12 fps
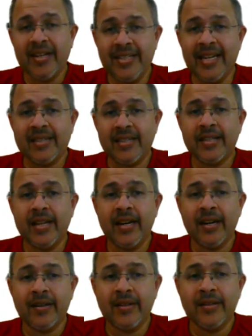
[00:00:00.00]
Yes,
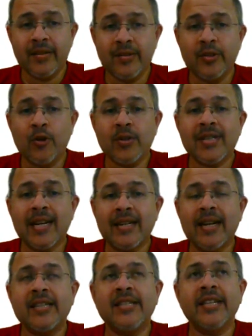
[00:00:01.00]
those
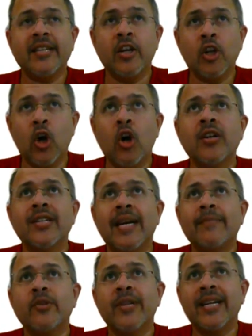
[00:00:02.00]
satellites take a long
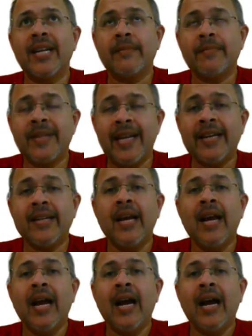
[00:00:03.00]
time to get up there,